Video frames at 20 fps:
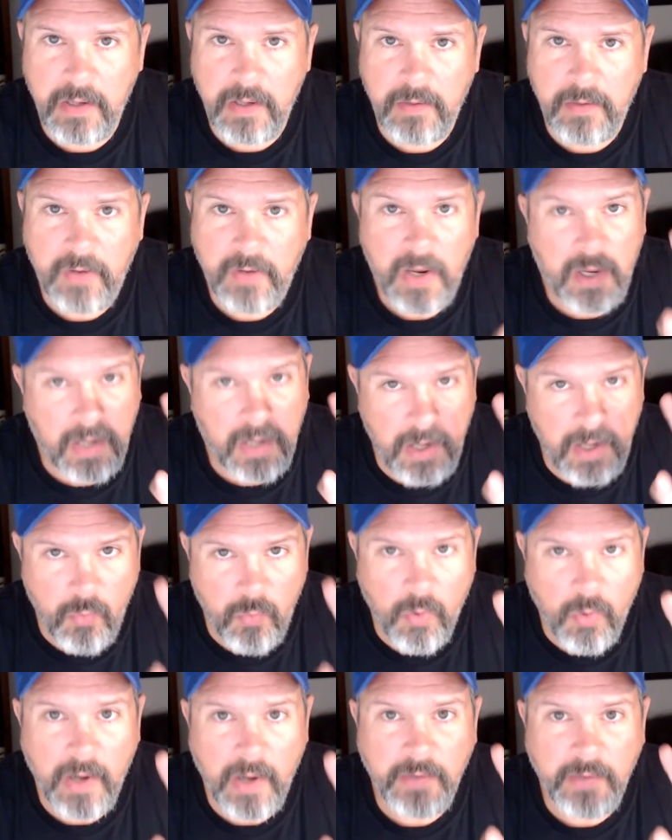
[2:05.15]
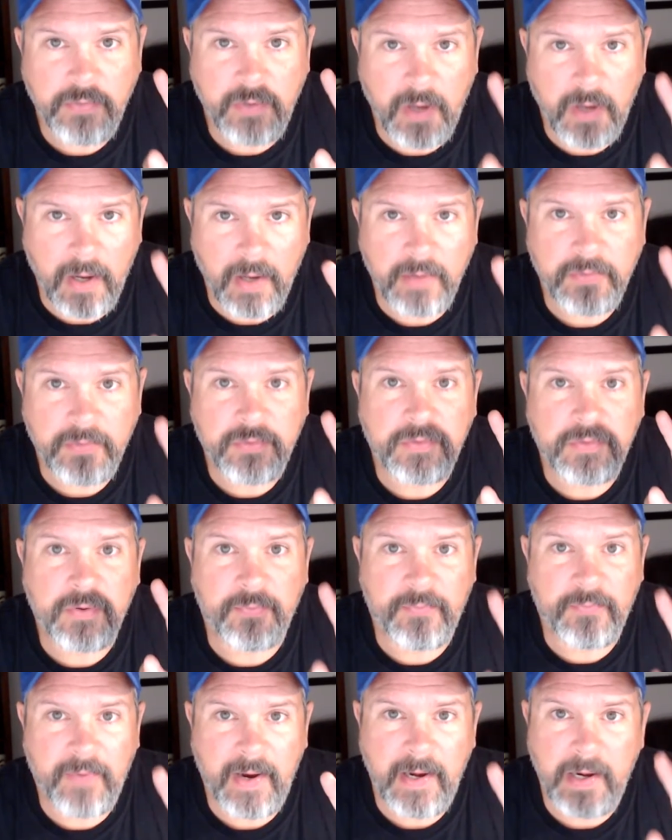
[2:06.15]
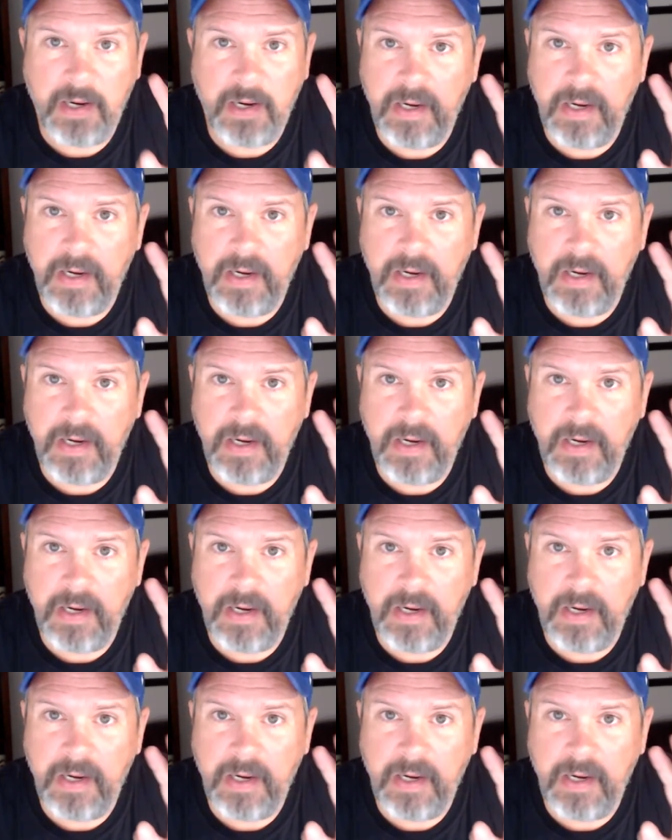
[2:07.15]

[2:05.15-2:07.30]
is, he wants us to fight.